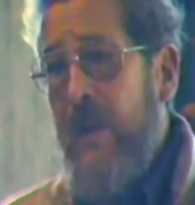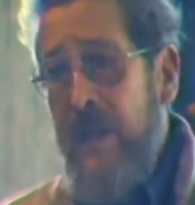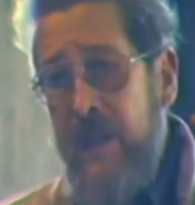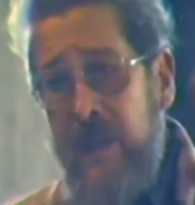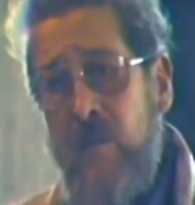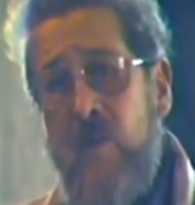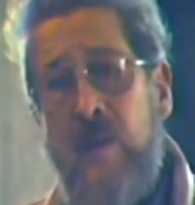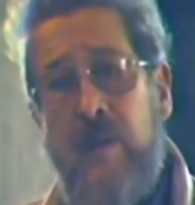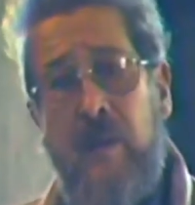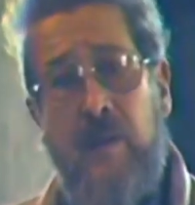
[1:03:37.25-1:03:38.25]
anywhere in
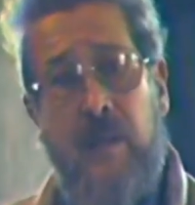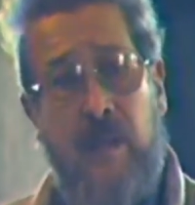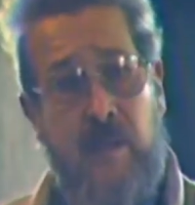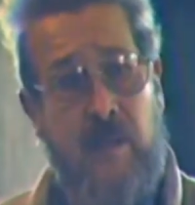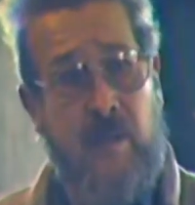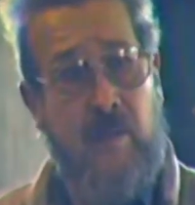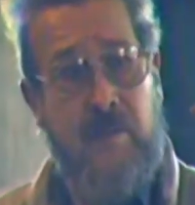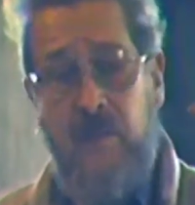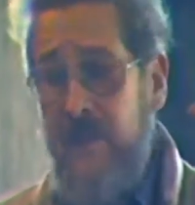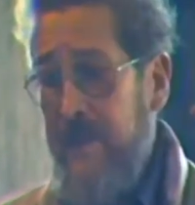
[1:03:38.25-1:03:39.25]
our county and I'll
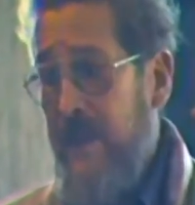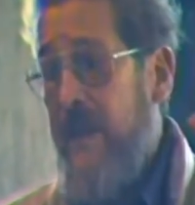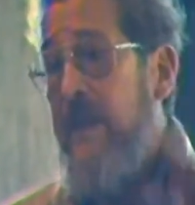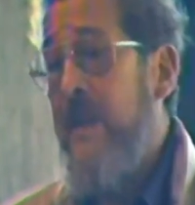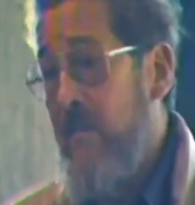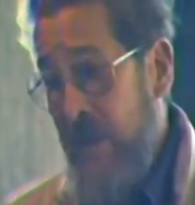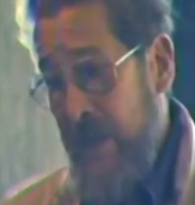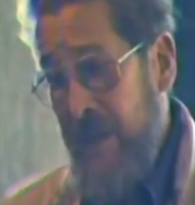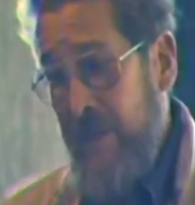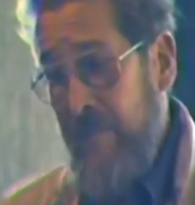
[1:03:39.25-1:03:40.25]
talk to anybody.
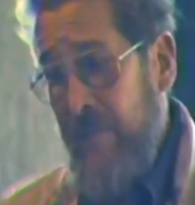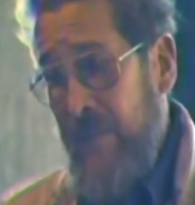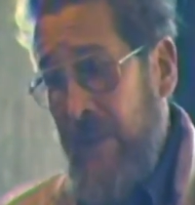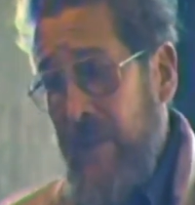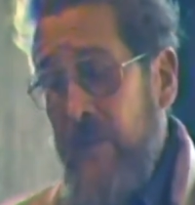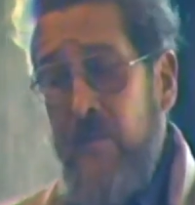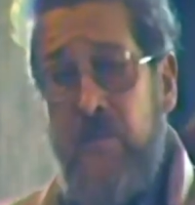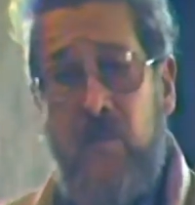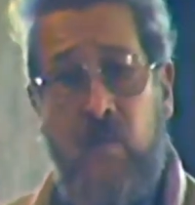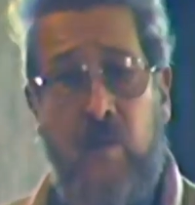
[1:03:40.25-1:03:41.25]
The
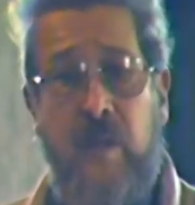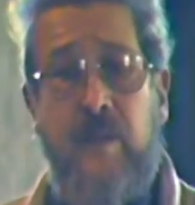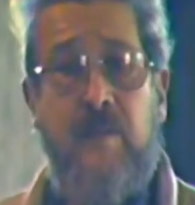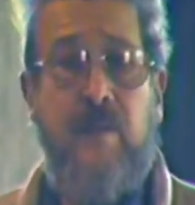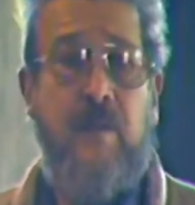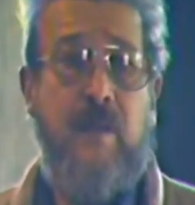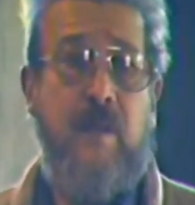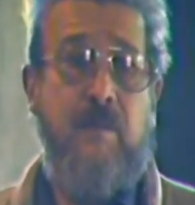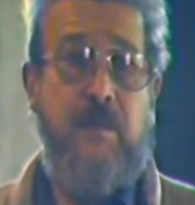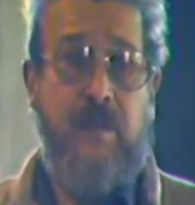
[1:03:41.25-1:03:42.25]
4-H
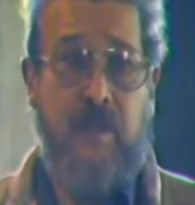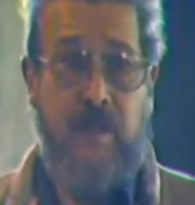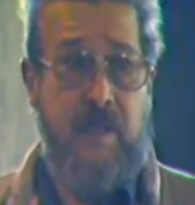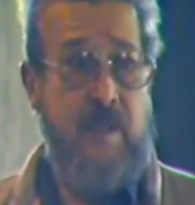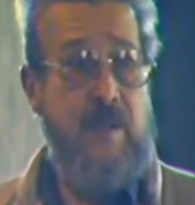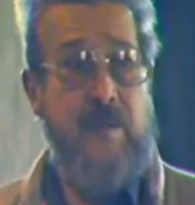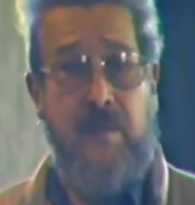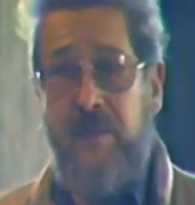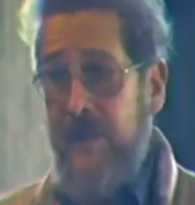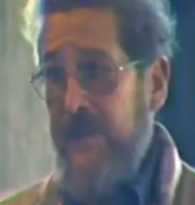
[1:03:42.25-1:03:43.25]
clubs, the ladies,
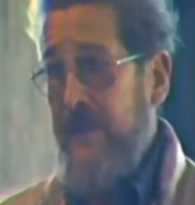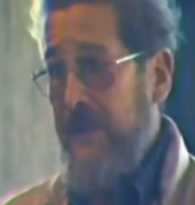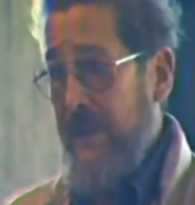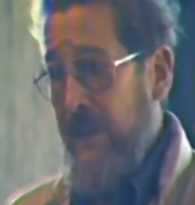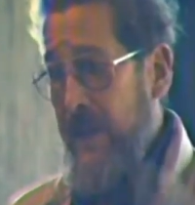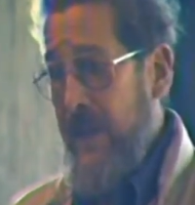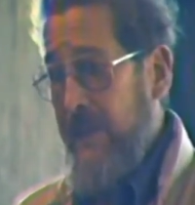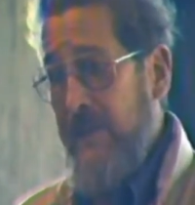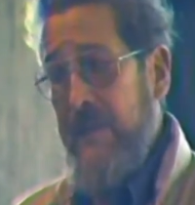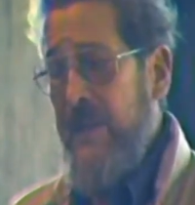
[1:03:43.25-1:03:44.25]
thises and
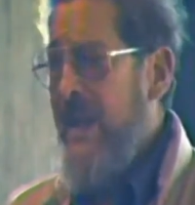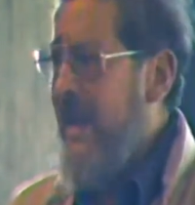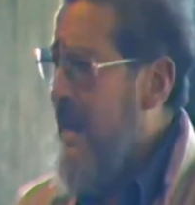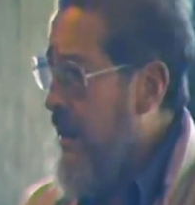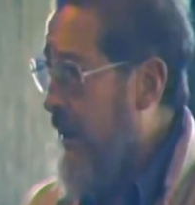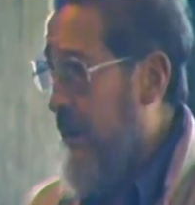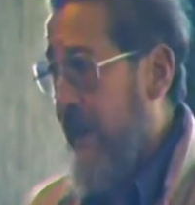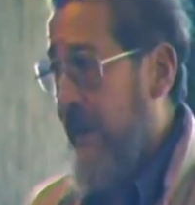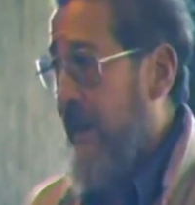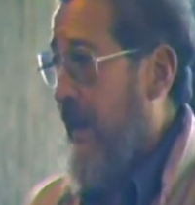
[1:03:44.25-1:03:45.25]
thatses, anything.
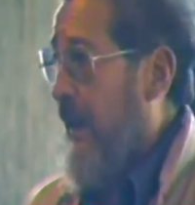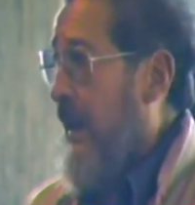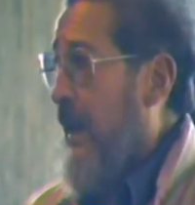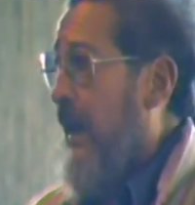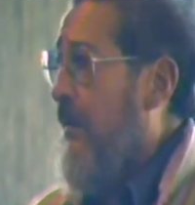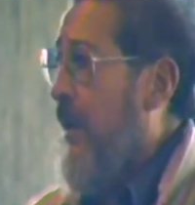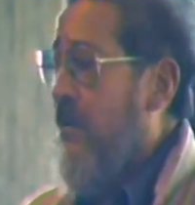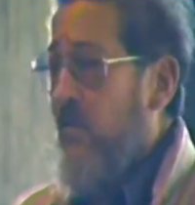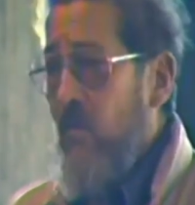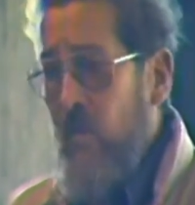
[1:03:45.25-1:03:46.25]
I don't care
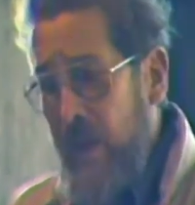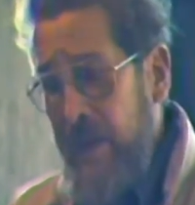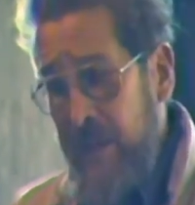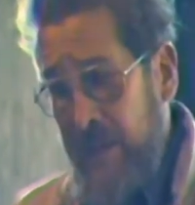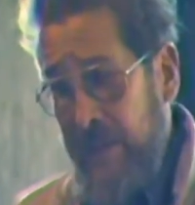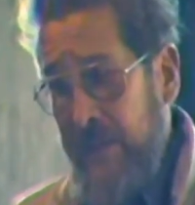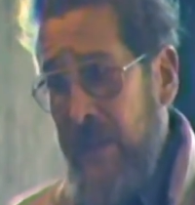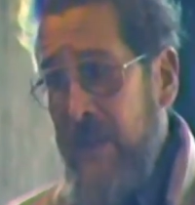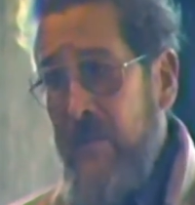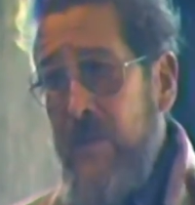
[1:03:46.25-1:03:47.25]
what it is. And
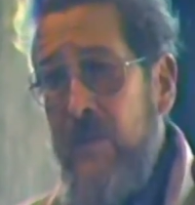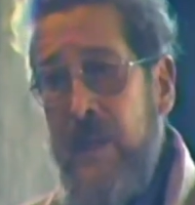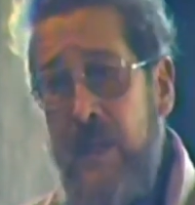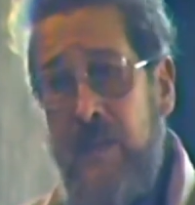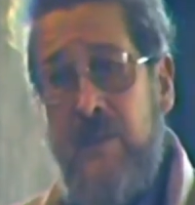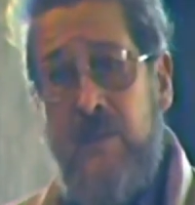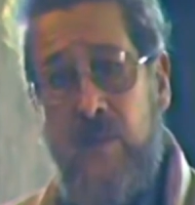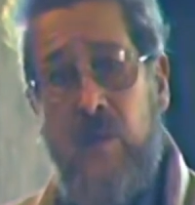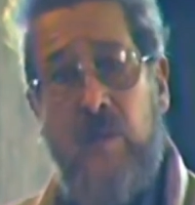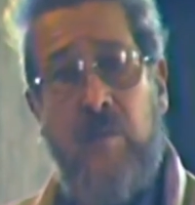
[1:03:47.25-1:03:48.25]
if you can't
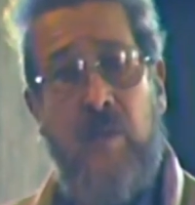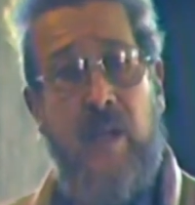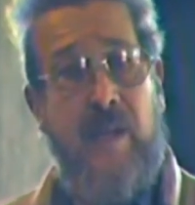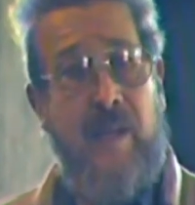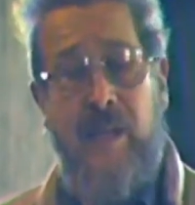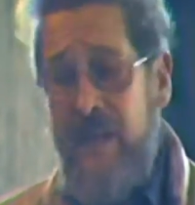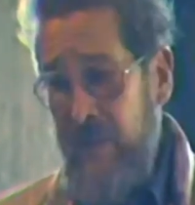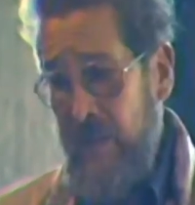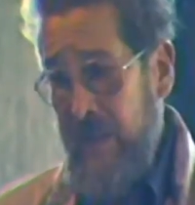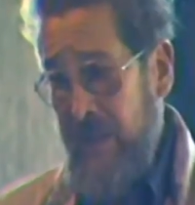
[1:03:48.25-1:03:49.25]
talk about
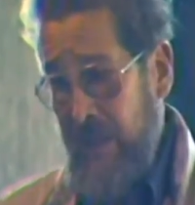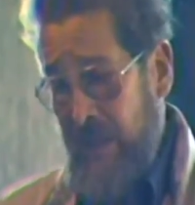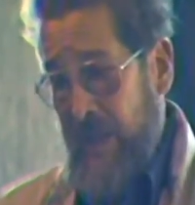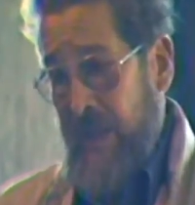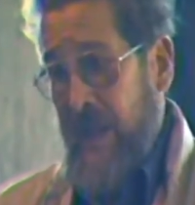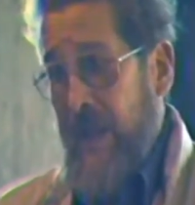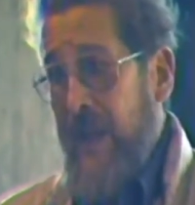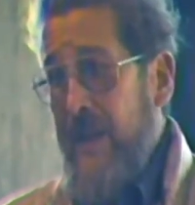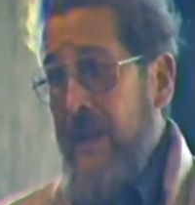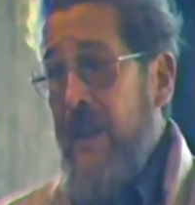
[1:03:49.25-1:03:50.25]
anything
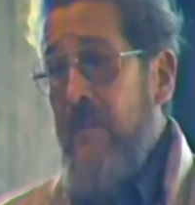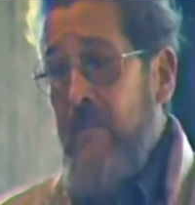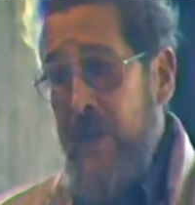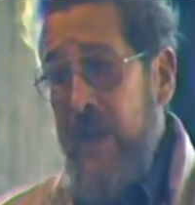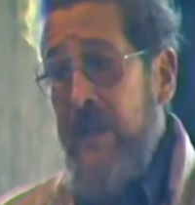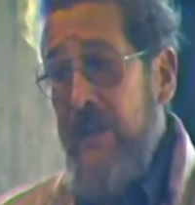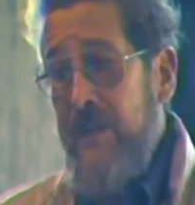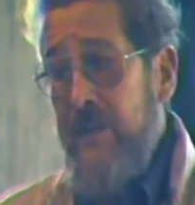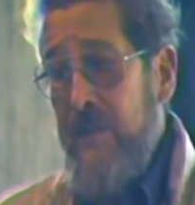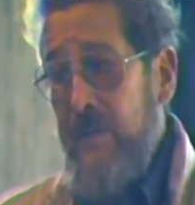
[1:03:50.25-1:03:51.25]
and not manage
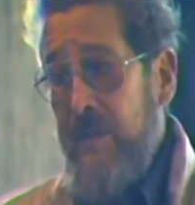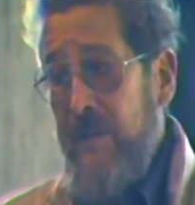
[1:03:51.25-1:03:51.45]
to,